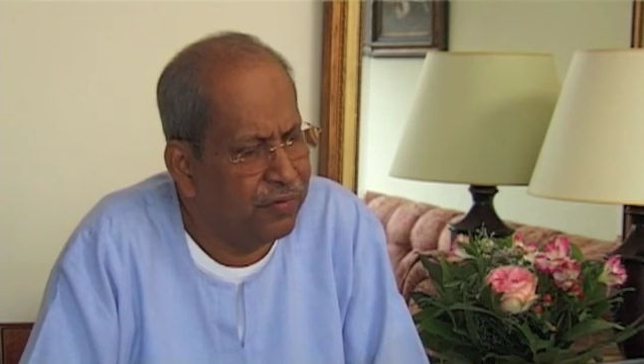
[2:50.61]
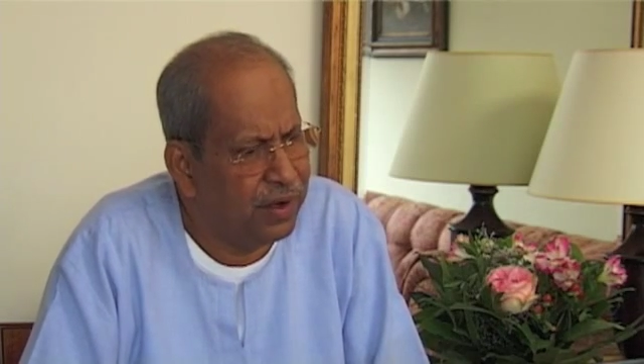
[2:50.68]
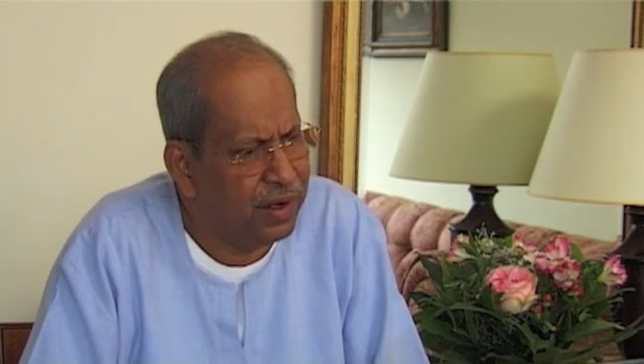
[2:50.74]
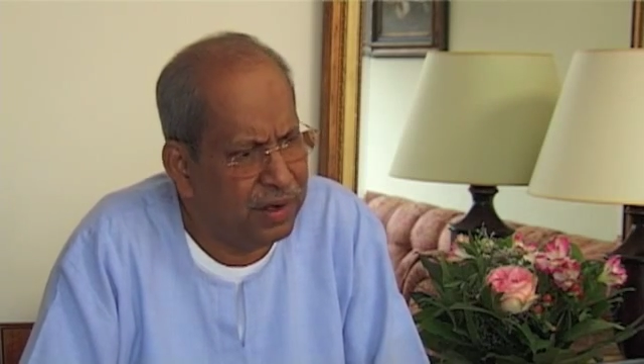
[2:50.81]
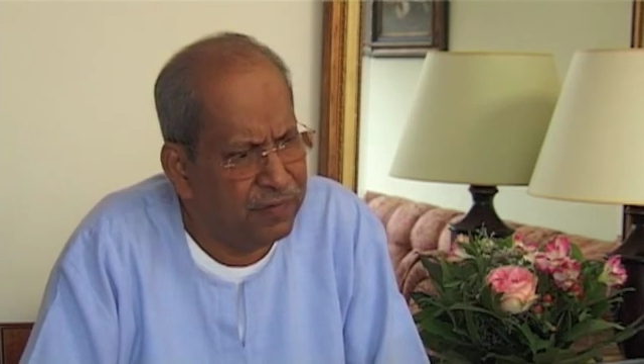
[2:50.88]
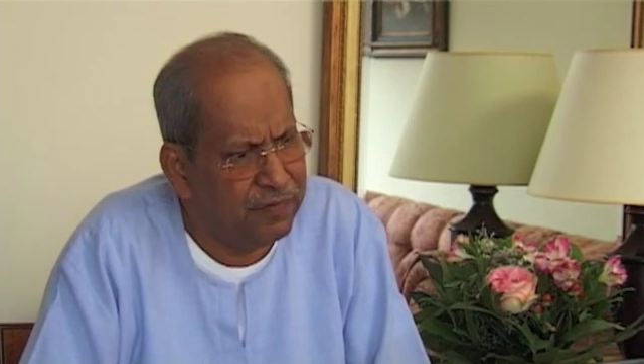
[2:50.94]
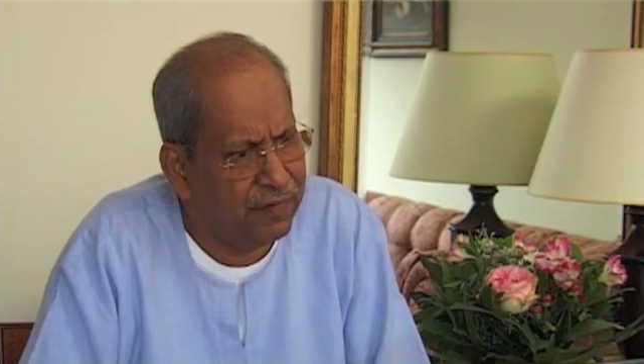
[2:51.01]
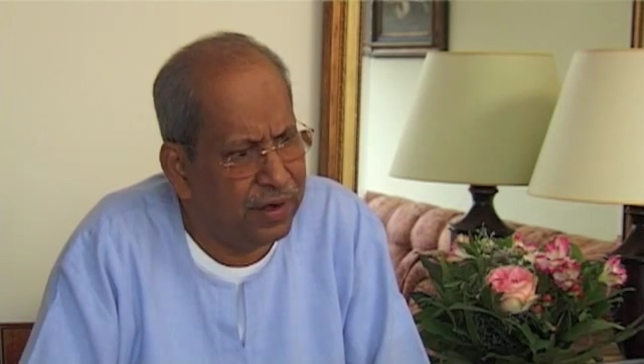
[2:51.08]

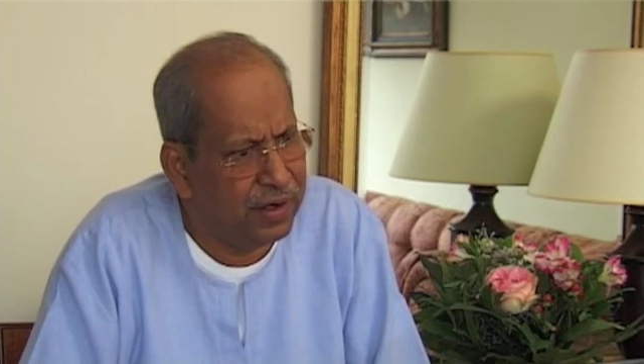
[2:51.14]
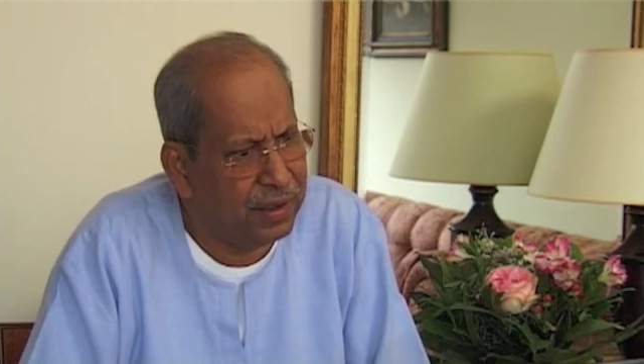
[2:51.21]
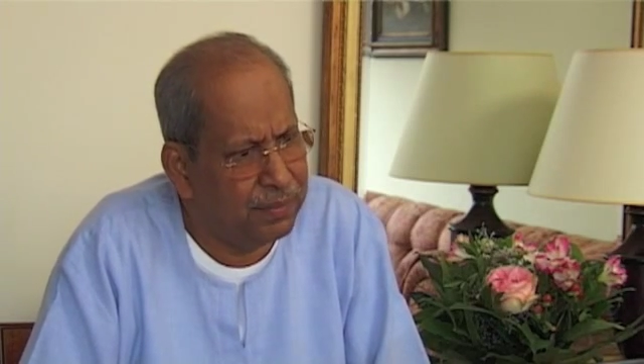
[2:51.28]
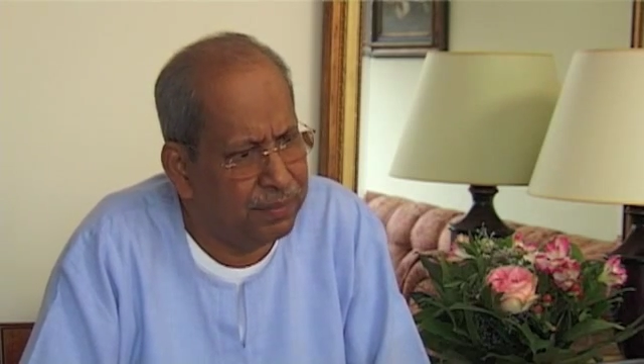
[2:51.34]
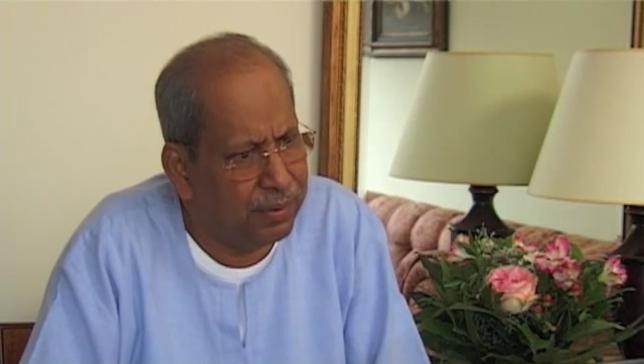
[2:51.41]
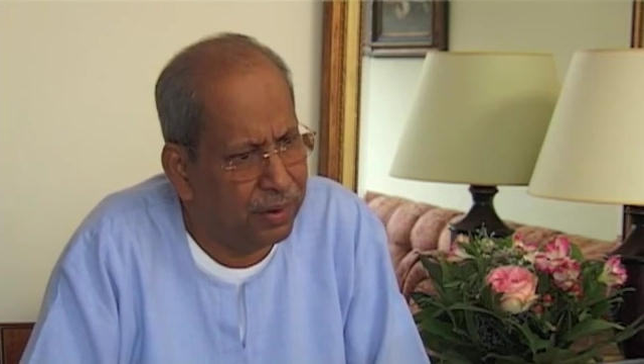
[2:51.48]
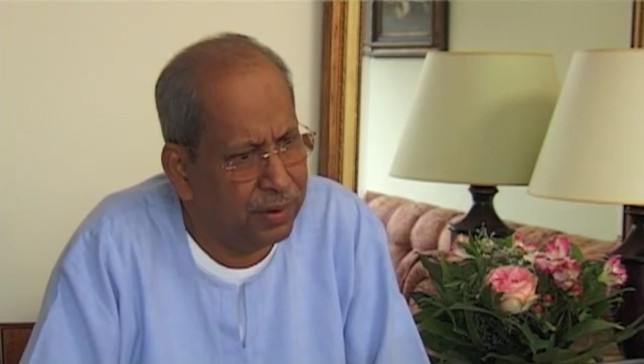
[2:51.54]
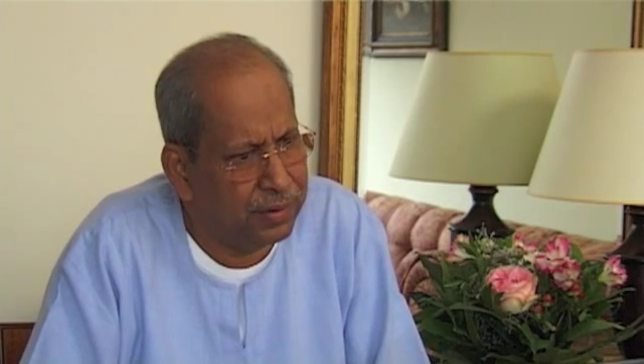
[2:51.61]
very,
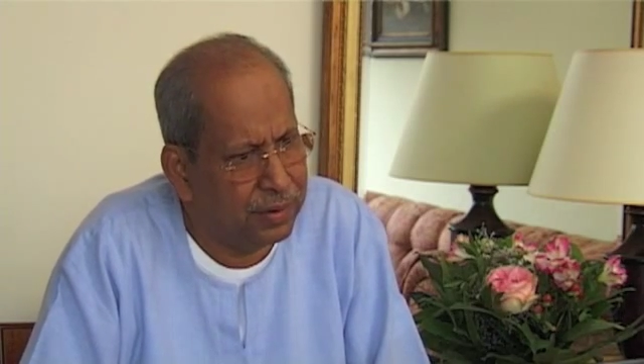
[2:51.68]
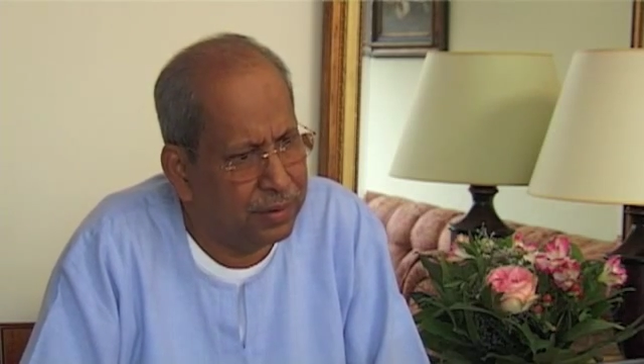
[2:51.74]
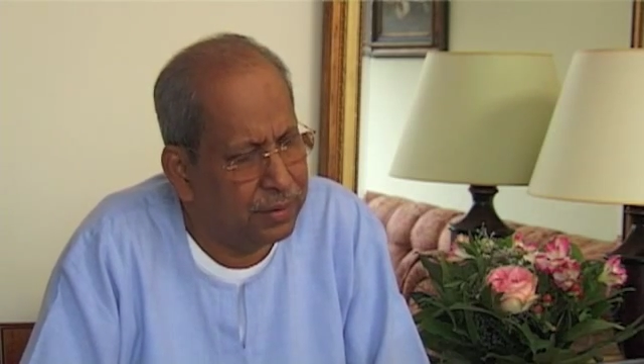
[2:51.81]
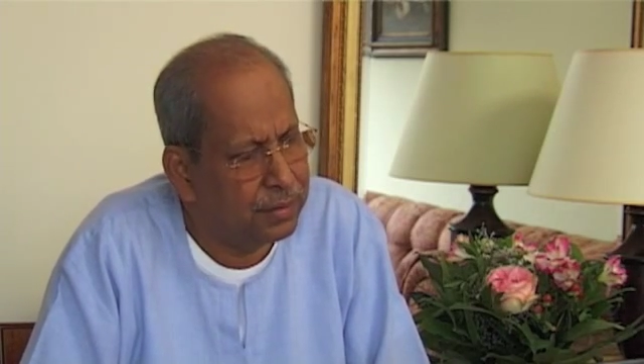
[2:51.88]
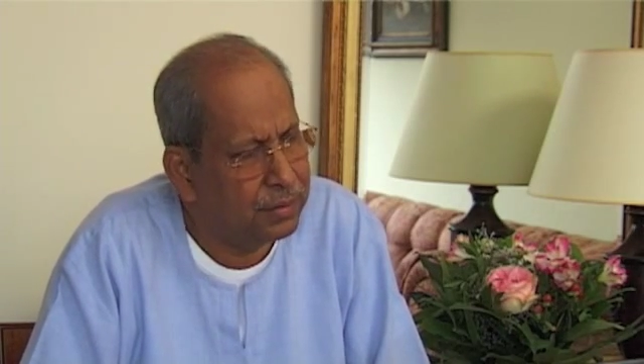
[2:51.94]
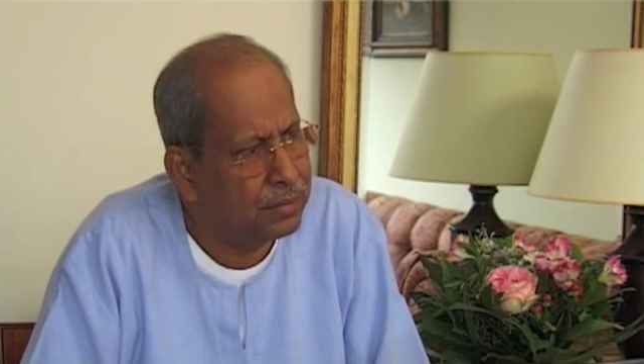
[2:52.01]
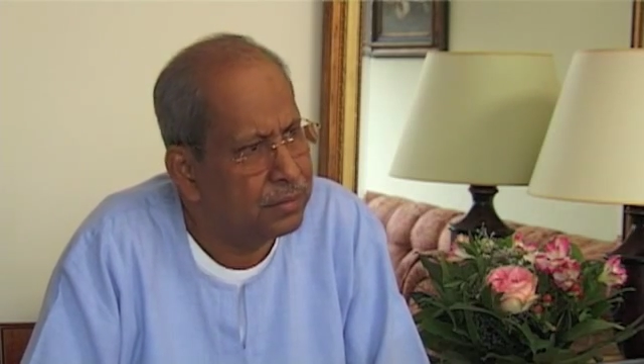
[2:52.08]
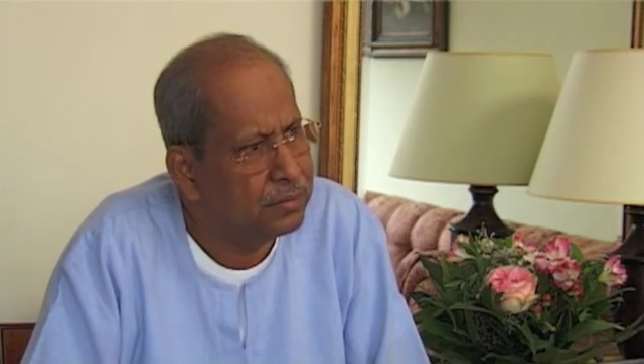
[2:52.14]
very
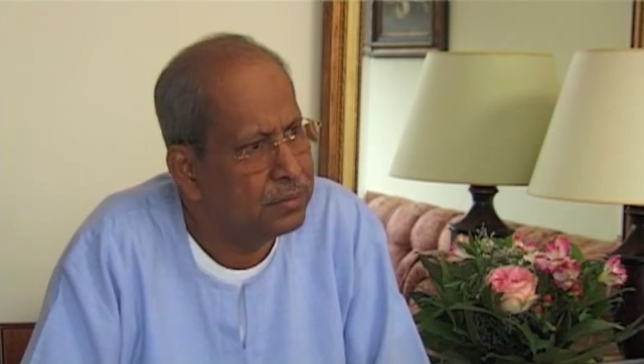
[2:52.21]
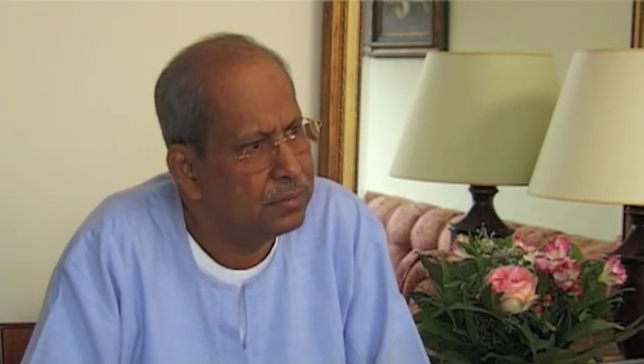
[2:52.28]
important.